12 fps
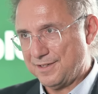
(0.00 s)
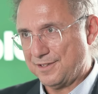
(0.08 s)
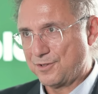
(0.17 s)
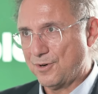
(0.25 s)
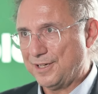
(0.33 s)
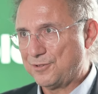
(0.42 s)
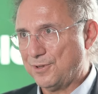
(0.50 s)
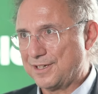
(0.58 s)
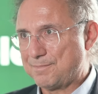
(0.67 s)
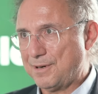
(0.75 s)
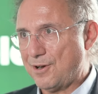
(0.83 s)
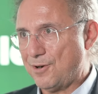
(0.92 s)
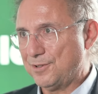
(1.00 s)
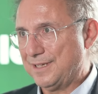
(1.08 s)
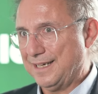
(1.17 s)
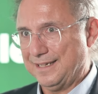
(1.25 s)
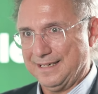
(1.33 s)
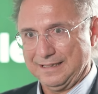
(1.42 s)
is going to explode,
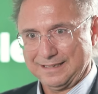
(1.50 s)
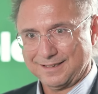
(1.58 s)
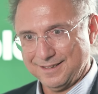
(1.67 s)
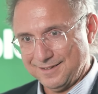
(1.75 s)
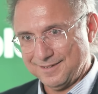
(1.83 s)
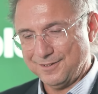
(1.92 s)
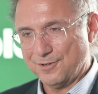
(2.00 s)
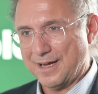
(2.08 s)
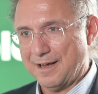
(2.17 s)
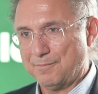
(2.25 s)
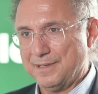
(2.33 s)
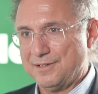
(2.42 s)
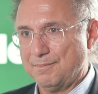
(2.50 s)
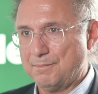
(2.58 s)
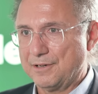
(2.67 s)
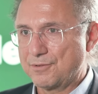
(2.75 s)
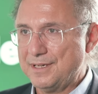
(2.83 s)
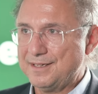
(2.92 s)
then you have
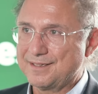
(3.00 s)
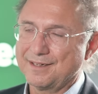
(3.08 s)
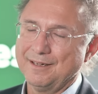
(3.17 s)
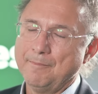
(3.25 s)
big risk,